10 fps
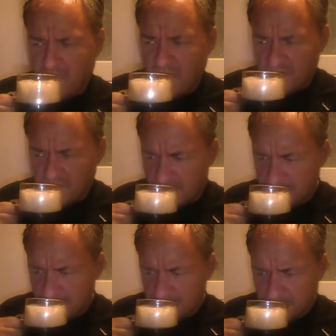off.
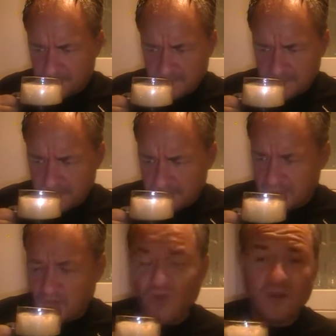
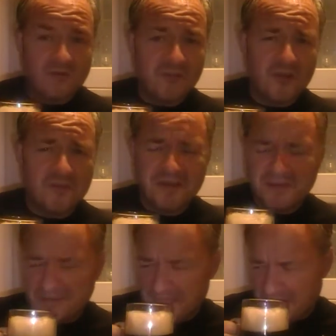Or aroma,
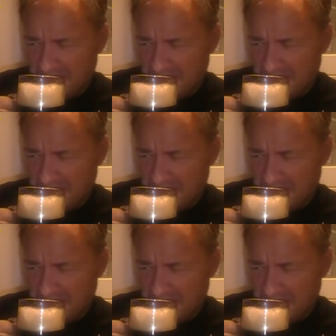you know,